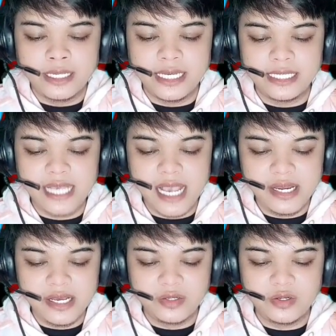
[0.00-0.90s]
Get
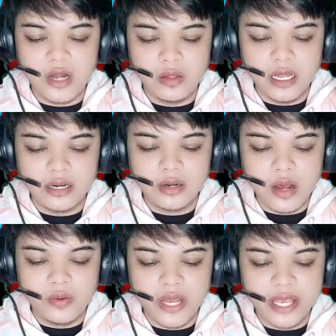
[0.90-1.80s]
tiny, crawl
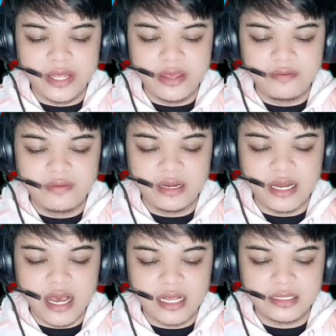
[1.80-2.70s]
around, and
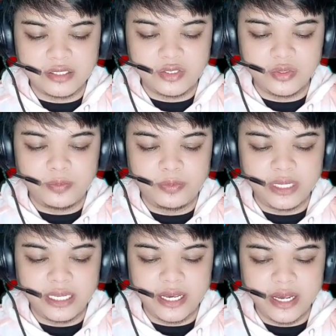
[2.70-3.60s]
even ask to
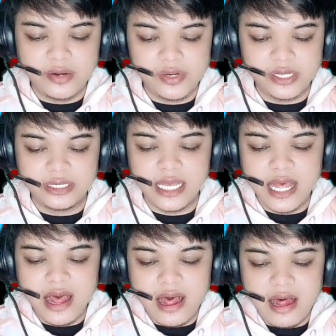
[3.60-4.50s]
be carried.
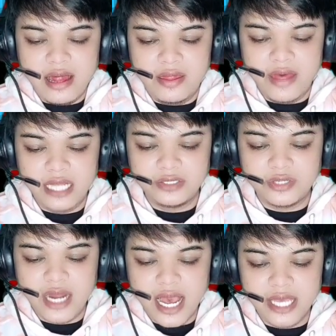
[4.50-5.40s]

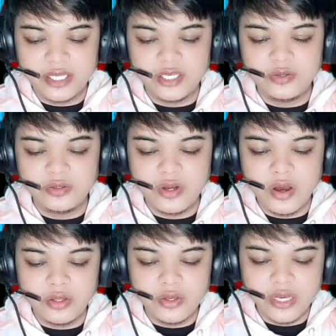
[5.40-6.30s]
That's right, you
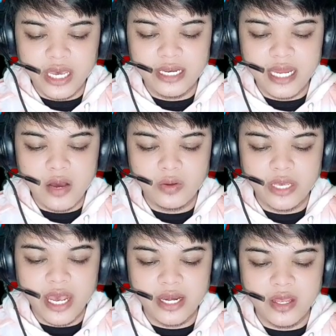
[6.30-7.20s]
know you can now
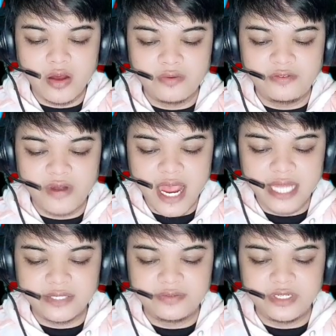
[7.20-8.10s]
carry your
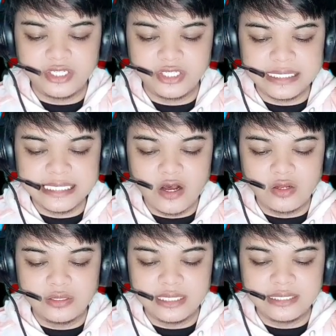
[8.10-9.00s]
friends. First click
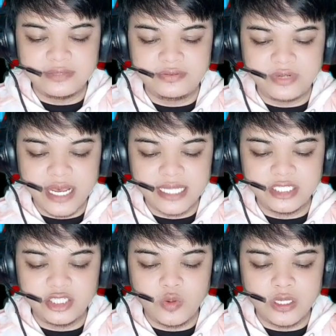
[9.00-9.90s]
on the
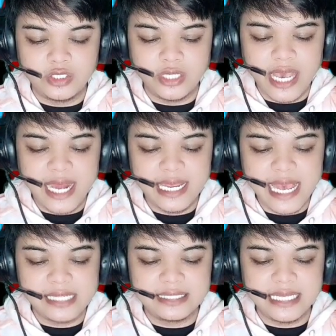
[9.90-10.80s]
friends you want to
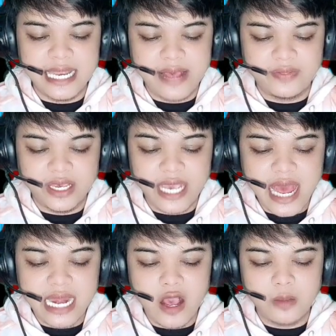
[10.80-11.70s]
carry and select the
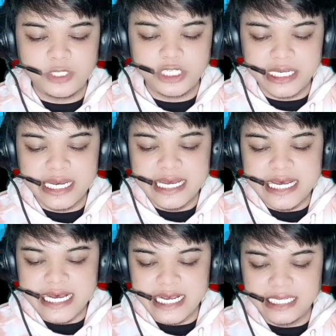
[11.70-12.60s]
carry option
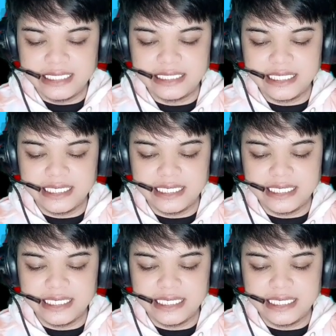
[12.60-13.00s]
as